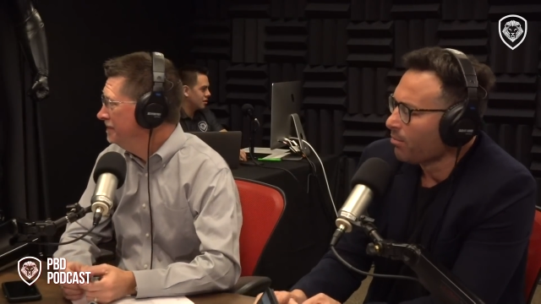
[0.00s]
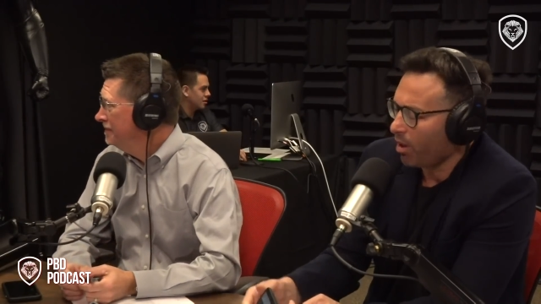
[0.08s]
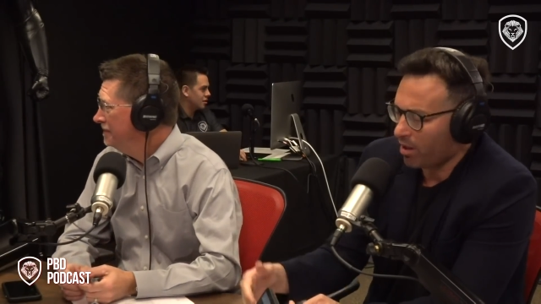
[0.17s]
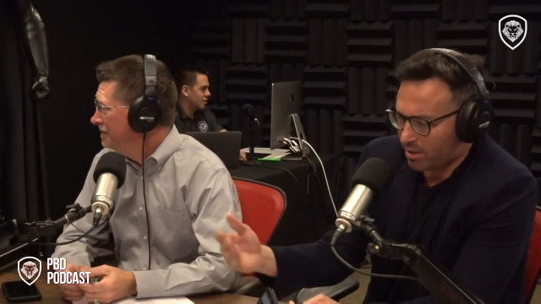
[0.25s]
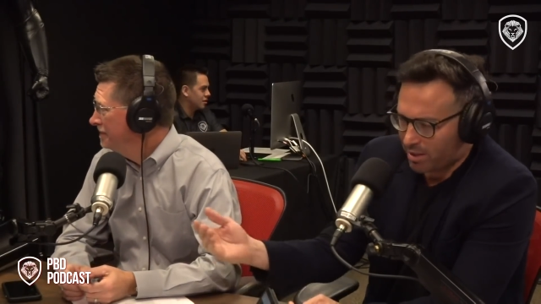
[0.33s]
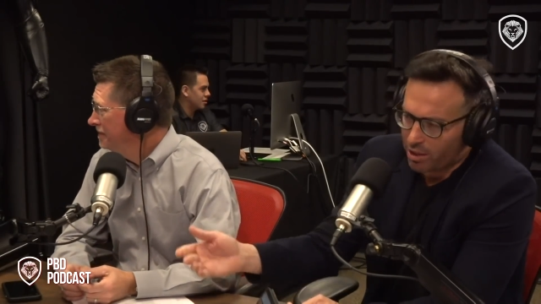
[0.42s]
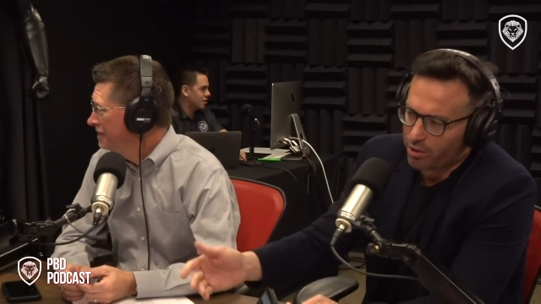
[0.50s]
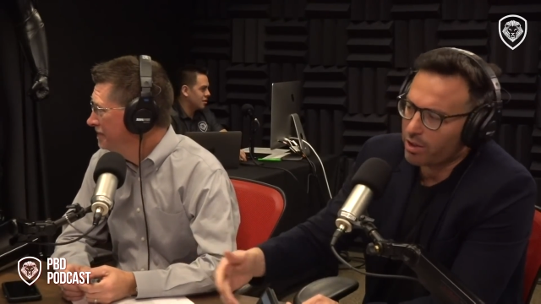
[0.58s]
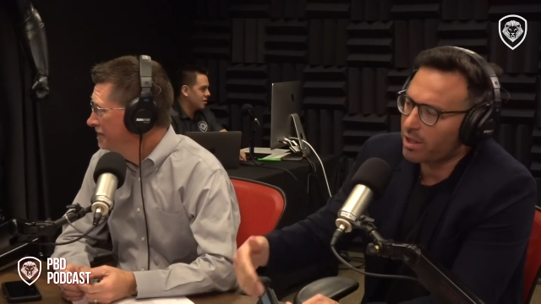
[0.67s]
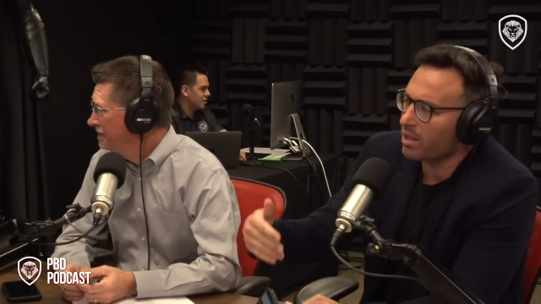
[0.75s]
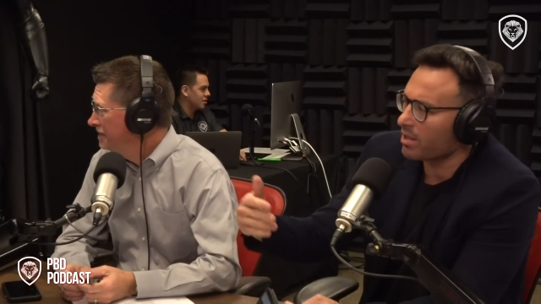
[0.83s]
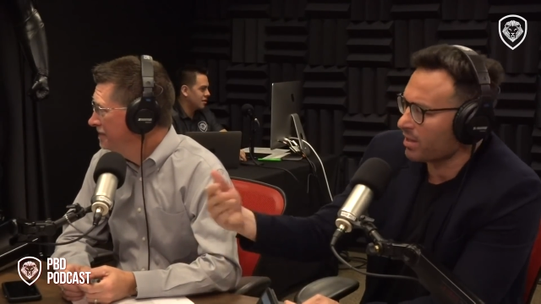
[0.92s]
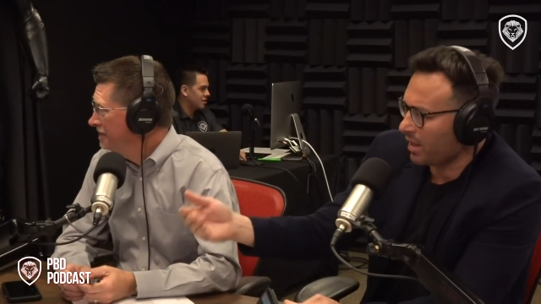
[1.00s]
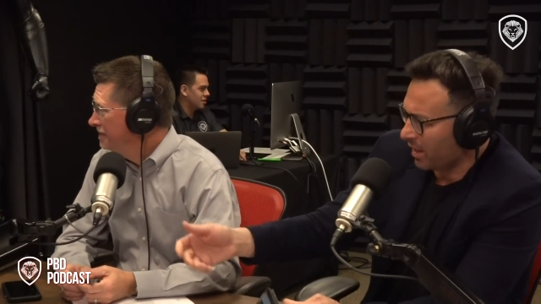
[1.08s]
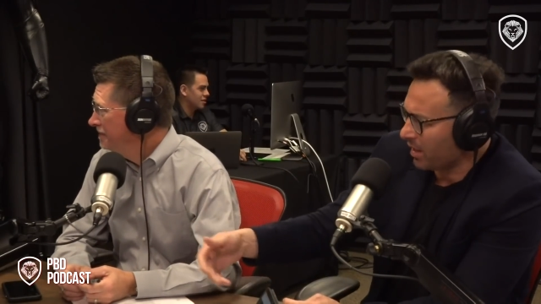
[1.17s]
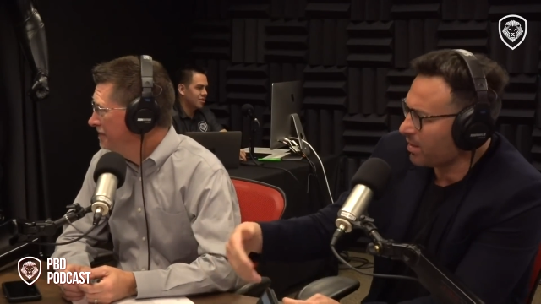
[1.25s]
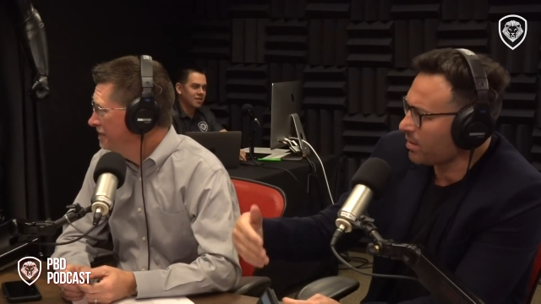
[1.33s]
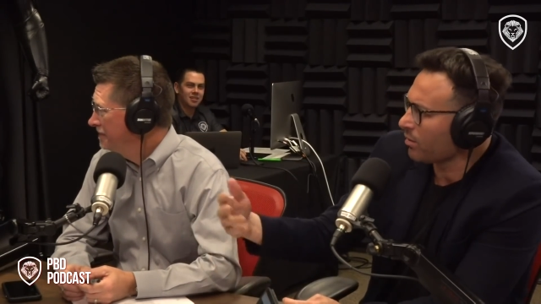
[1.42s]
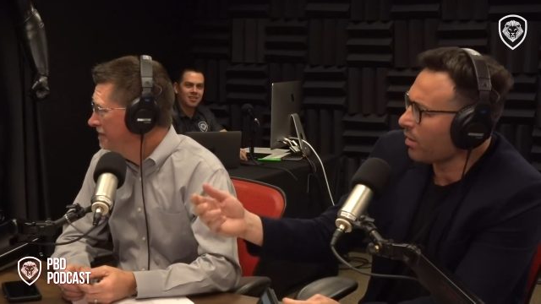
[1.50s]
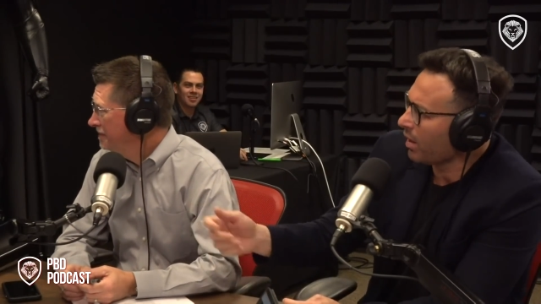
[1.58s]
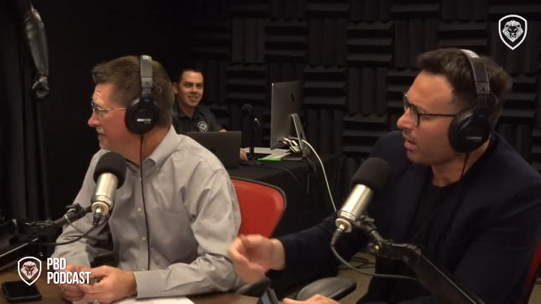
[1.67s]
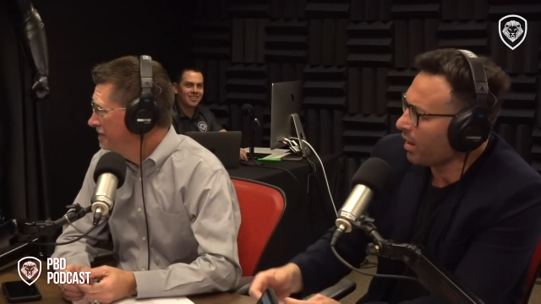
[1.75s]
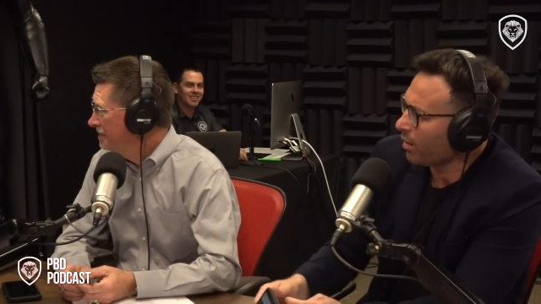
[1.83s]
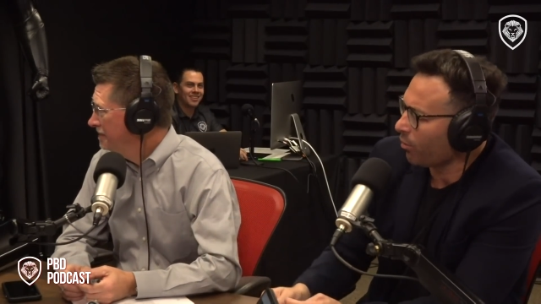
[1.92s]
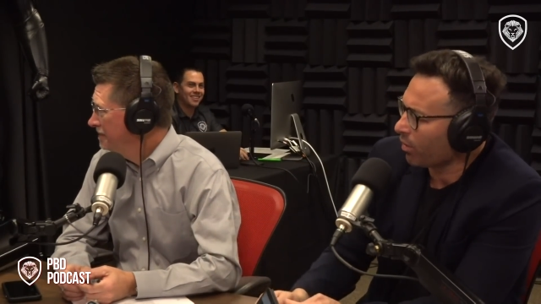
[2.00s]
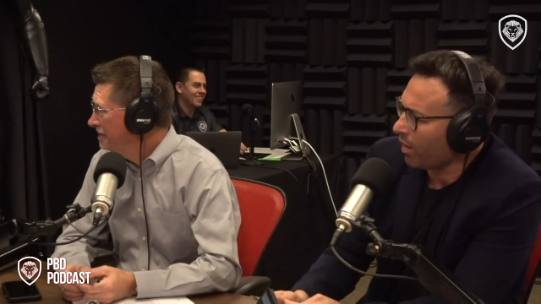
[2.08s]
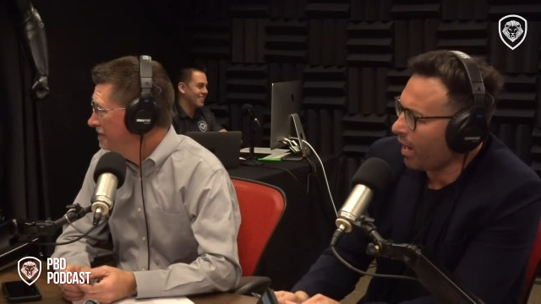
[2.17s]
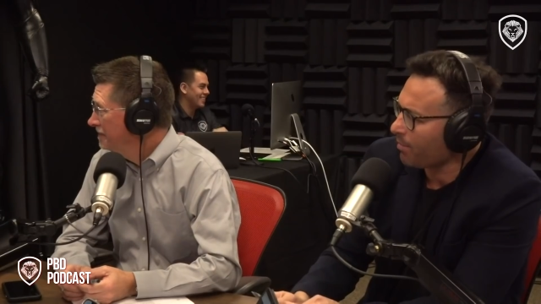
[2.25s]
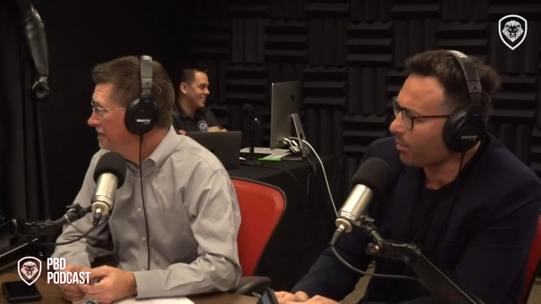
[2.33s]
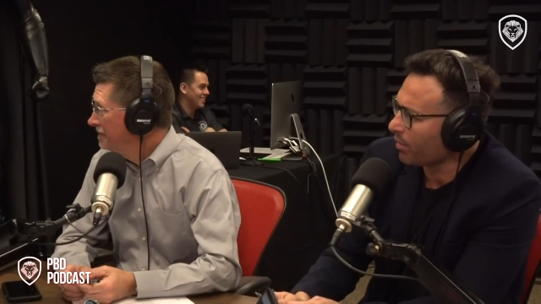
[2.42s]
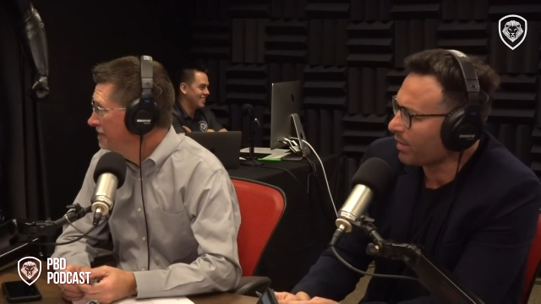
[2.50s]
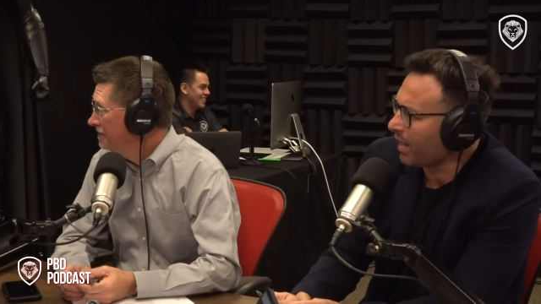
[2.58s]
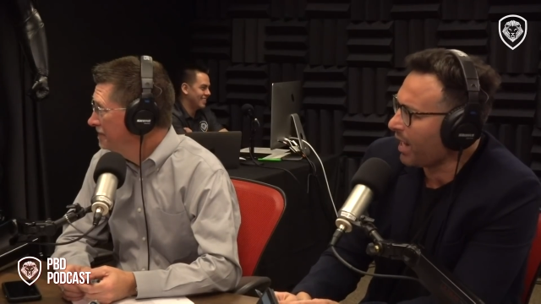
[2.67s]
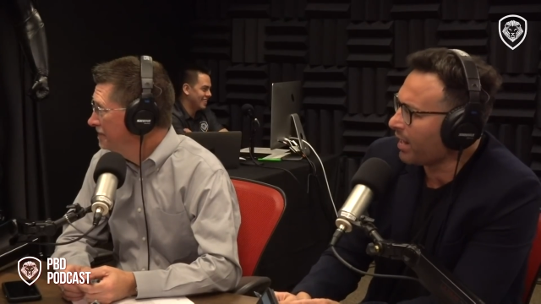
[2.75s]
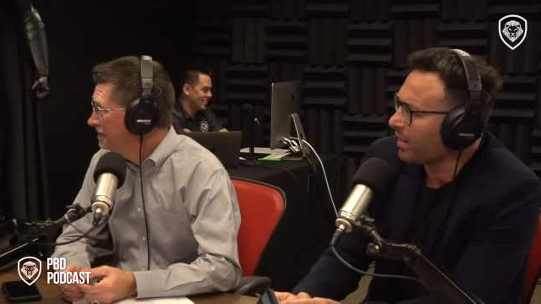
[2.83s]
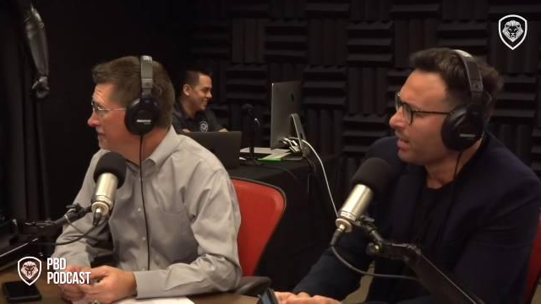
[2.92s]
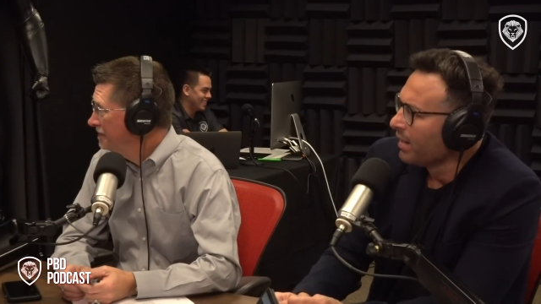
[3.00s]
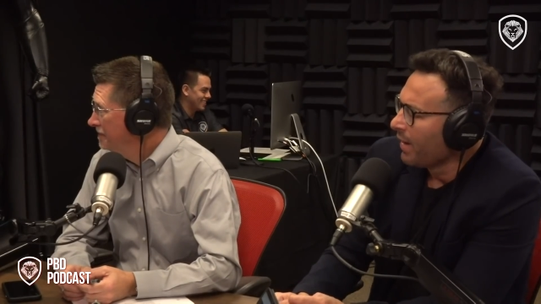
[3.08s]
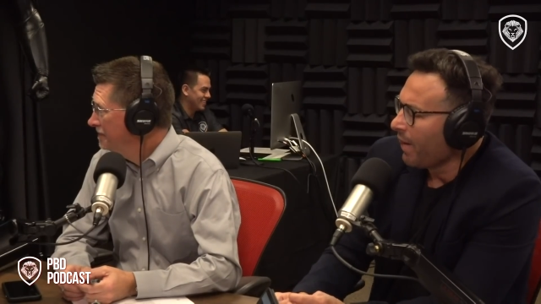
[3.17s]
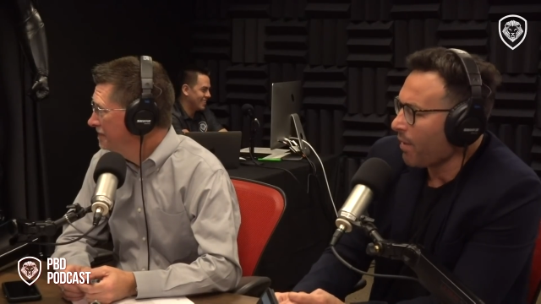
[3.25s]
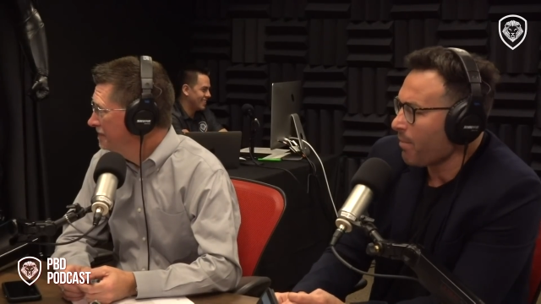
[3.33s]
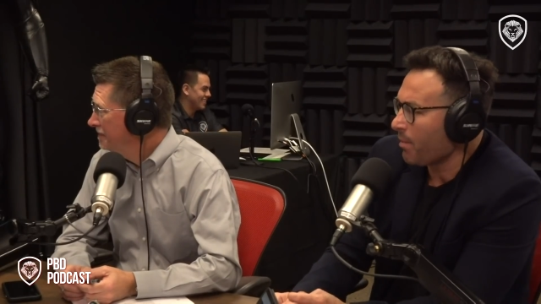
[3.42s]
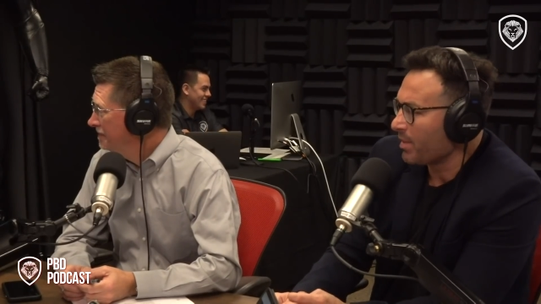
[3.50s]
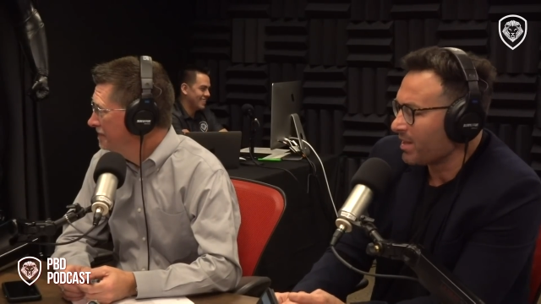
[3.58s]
Speaker 1: posterity and his kids and what'll happen with that, and